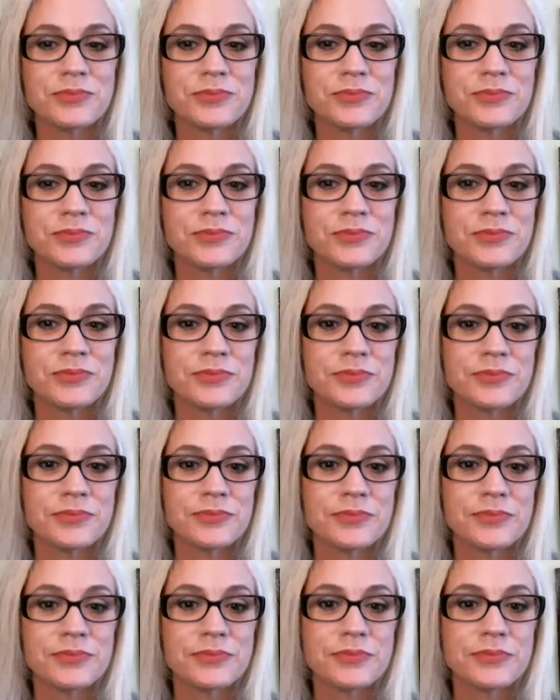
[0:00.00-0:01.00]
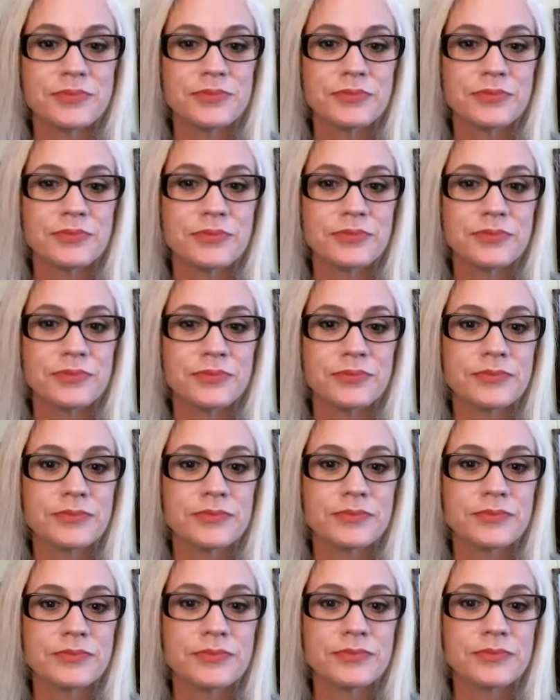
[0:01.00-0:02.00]

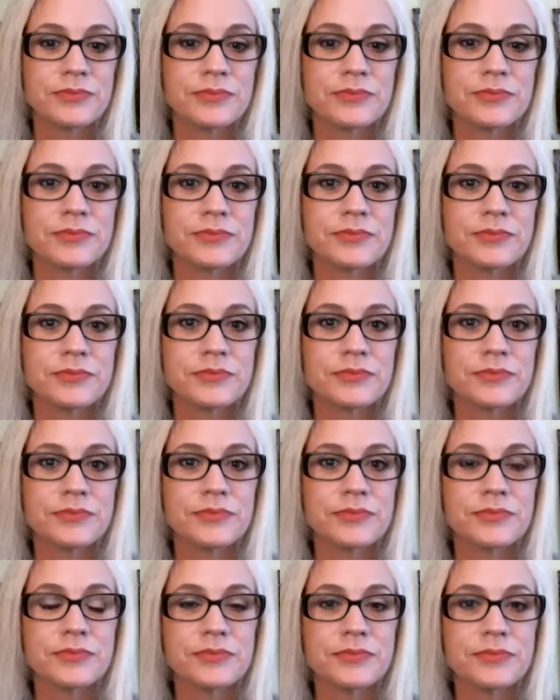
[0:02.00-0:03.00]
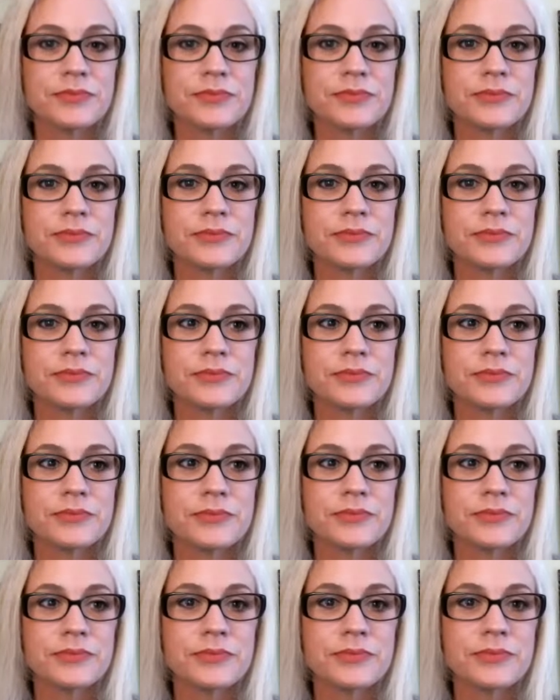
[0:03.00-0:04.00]

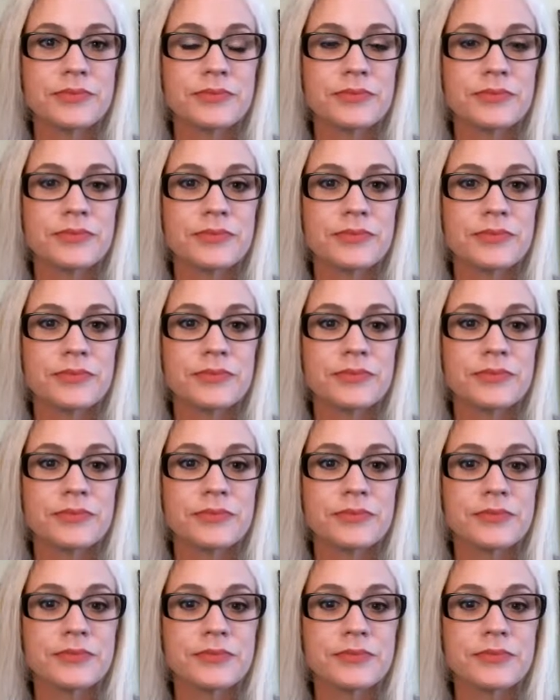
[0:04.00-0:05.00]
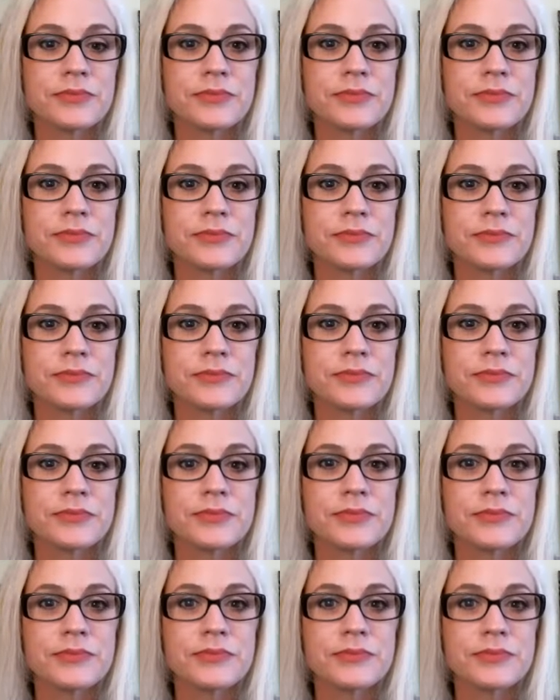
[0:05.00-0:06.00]

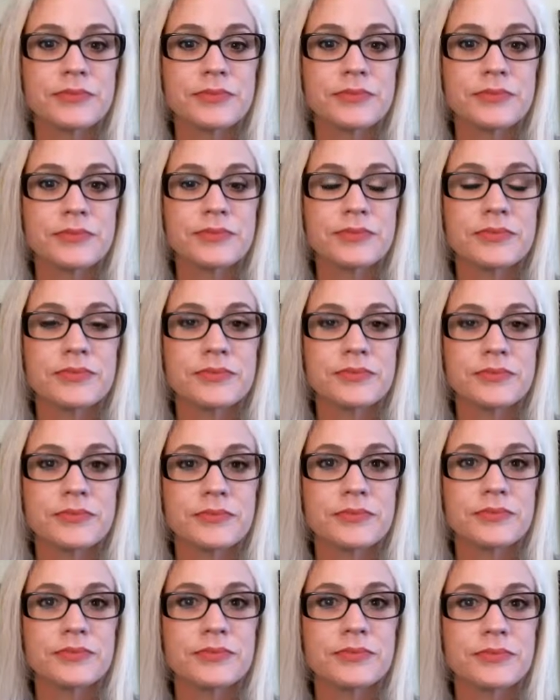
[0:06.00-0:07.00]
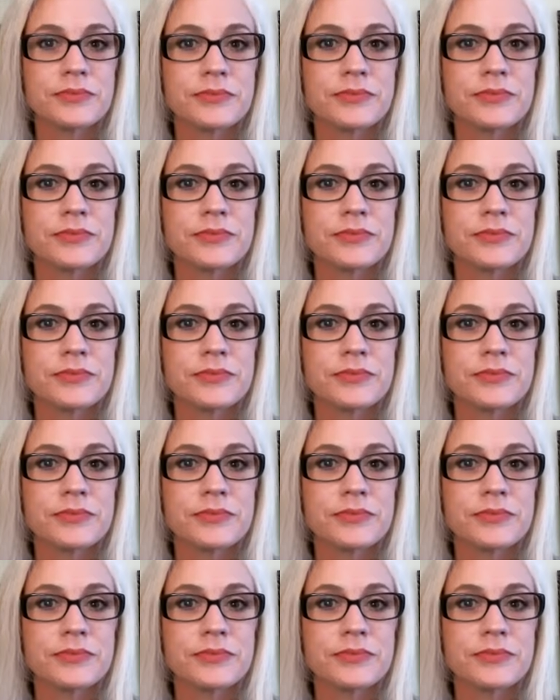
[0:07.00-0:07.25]
(silent)